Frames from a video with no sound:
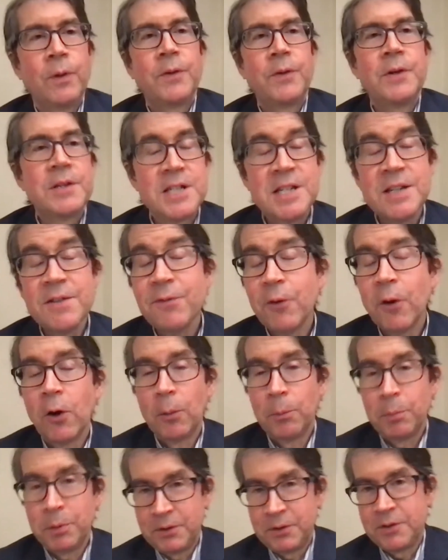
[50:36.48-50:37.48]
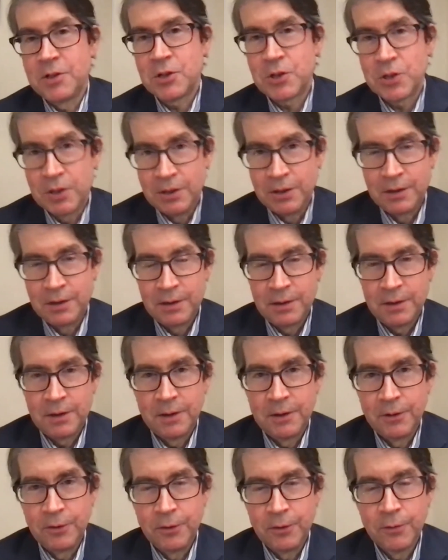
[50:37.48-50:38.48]
default position
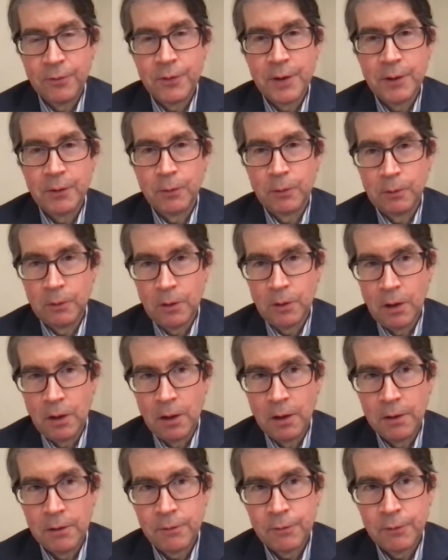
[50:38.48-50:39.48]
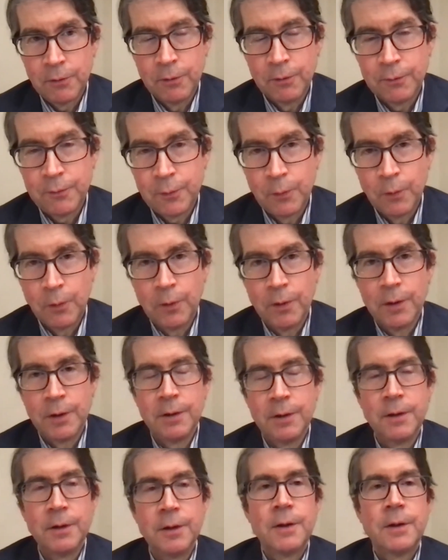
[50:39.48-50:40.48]
under federal law for
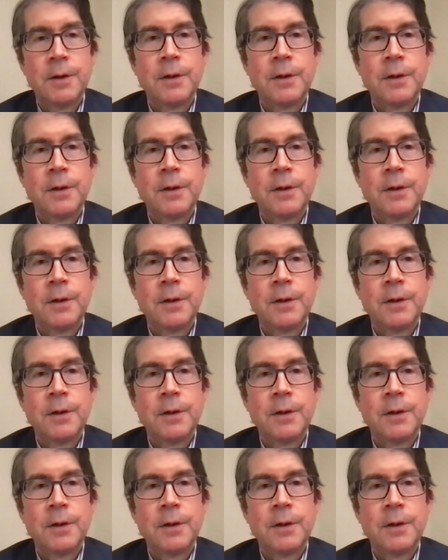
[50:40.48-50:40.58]
foreign